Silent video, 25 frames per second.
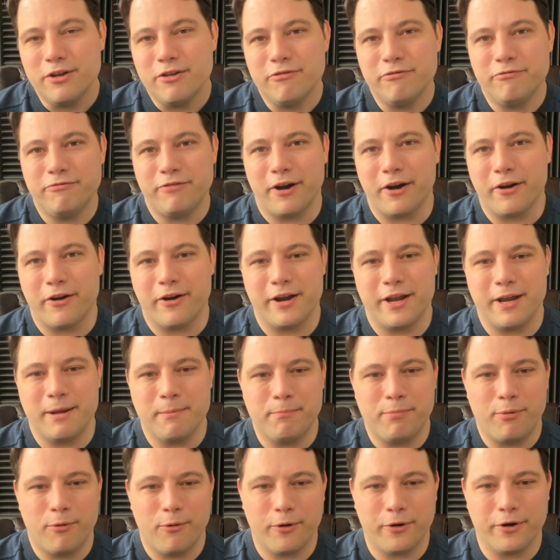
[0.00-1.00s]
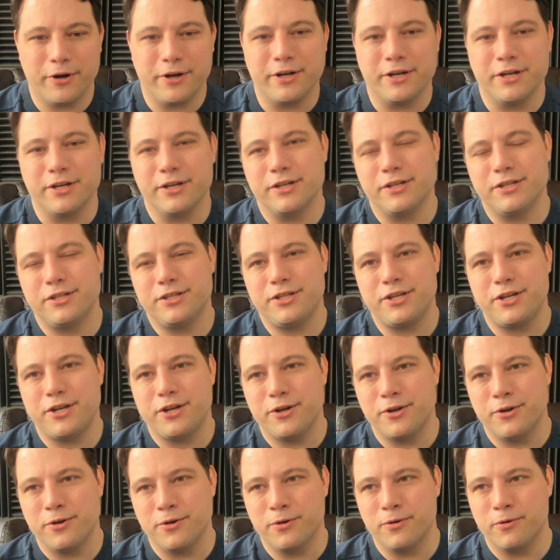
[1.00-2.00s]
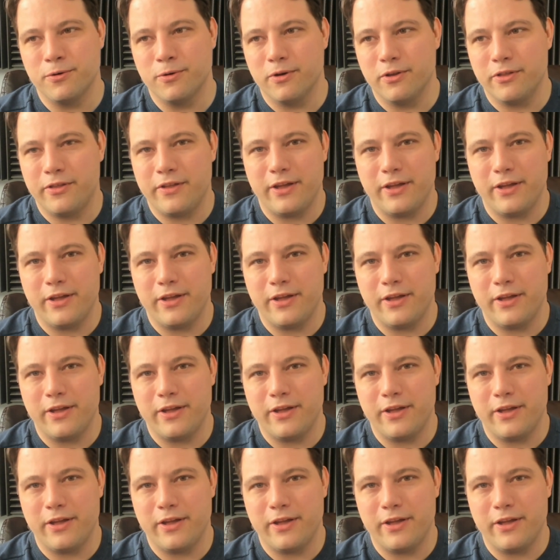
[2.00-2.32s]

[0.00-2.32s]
very important to